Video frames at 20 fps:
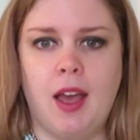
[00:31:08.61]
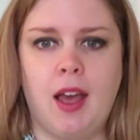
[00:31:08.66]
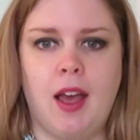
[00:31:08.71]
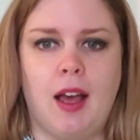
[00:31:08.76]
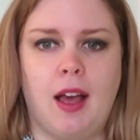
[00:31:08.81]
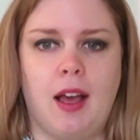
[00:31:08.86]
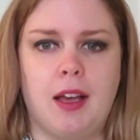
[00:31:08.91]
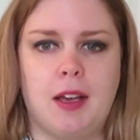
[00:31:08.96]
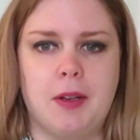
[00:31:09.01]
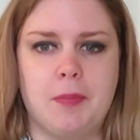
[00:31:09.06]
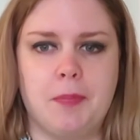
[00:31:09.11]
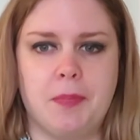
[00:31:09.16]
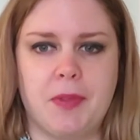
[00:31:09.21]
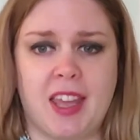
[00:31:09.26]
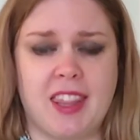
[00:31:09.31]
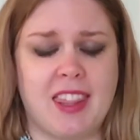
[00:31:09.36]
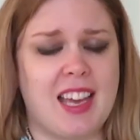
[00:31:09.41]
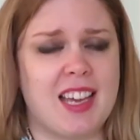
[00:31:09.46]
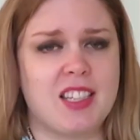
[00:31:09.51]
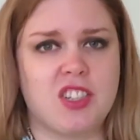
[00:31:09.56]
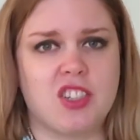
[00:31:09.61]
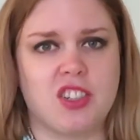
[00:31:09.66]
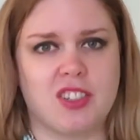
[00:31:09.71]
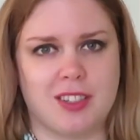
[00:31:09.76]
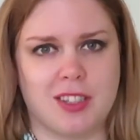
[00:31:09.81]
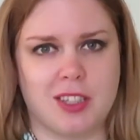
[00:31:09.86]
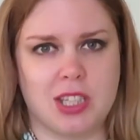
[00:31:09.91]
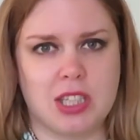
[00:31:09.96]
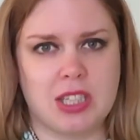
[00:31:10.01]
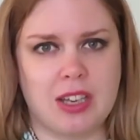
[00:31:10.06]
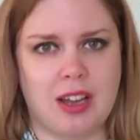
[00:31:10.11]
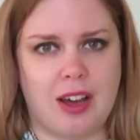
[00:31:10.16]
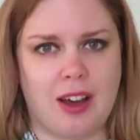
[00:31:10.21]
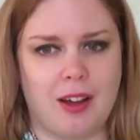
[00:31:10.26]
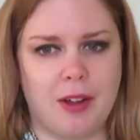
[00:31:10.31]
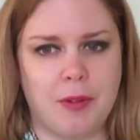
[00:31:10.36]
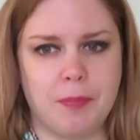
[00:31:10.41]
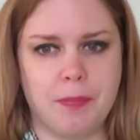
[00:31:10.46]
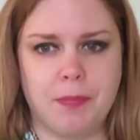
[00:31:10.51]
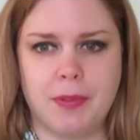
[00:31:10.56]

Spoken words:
And that's just a start.